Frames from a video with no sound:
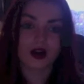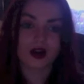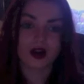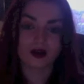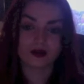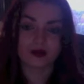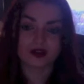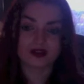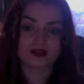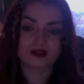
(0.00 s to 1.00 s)
and
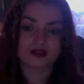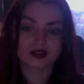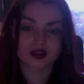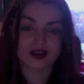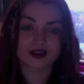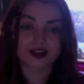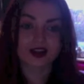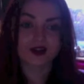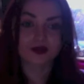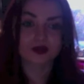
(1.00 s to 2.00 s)
it had a
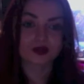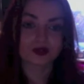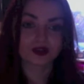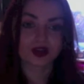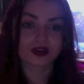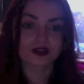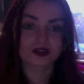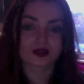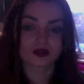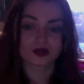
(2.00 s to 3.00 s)
direct mode of address,
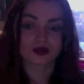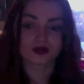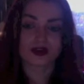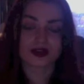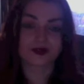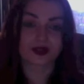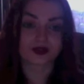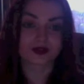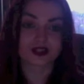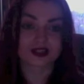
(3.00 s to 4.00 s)
so it really like
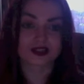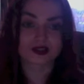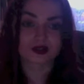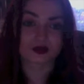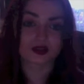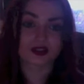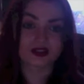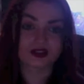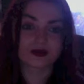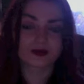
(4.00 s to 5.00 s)
related to the
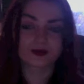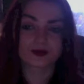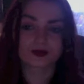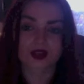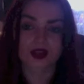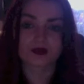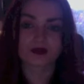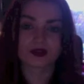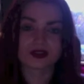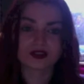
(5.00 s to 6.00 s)
reader. And
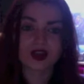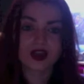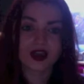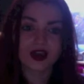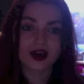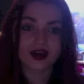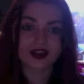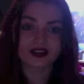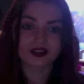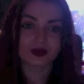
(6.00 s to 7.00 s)
I
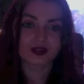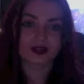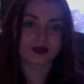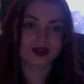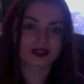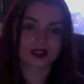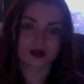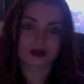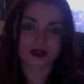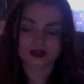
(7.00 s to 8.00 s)
think when a magazine
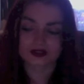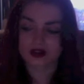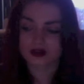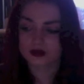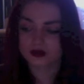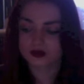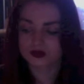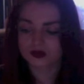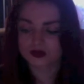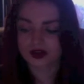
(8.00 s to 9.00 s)
always has a direct mode
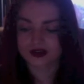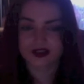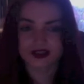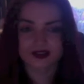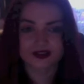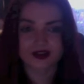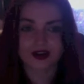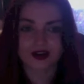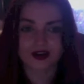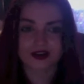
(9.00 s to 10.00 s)
of address,
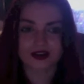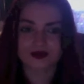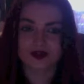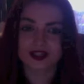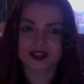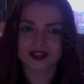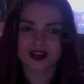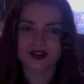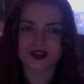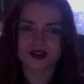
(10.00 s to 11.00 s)
it really
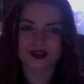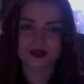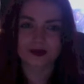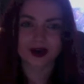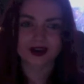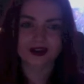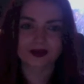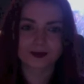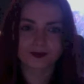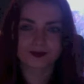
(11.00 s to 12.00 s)
encourages you to buy it.
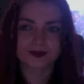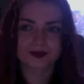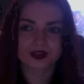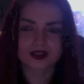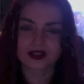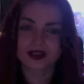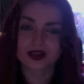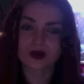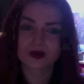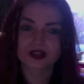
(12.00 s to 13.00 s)
Like that
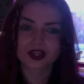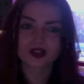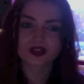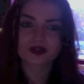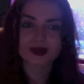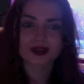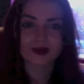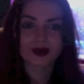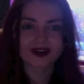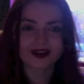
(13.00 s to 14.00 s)
always encourages me to
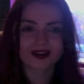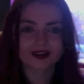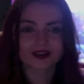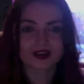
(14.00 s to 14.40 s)
buy it because